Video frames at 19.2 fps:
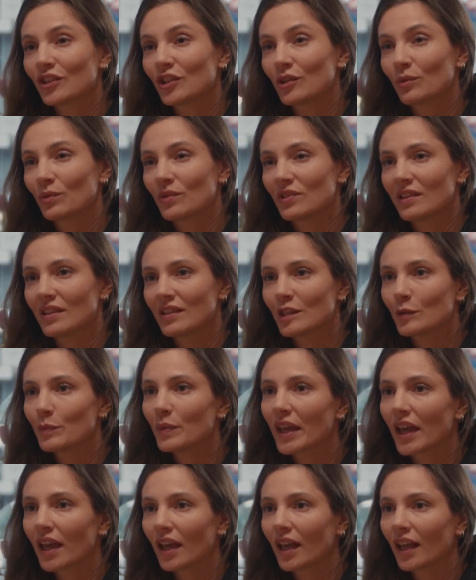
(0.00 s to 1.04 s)
She was
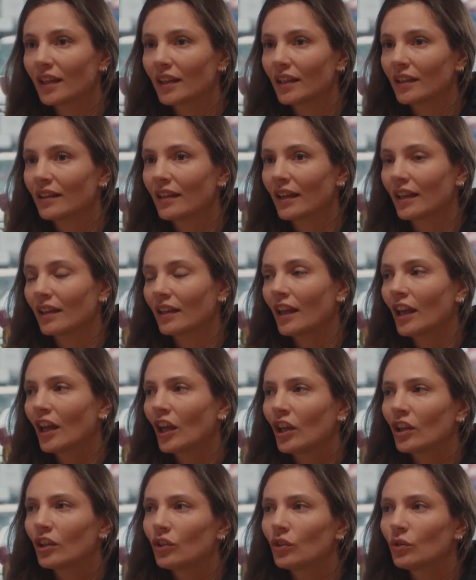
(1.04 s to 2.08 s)
lesbian, and then
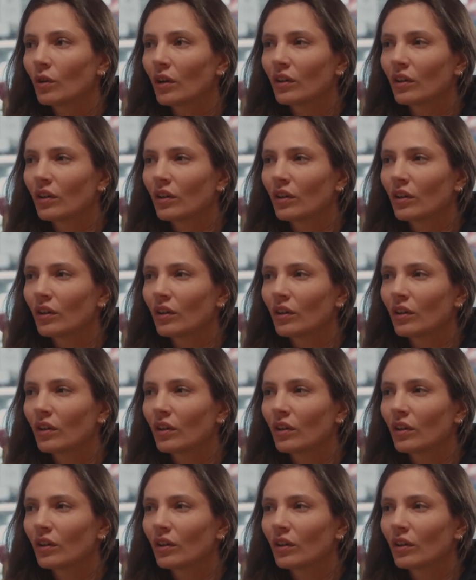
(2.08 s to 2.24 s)
you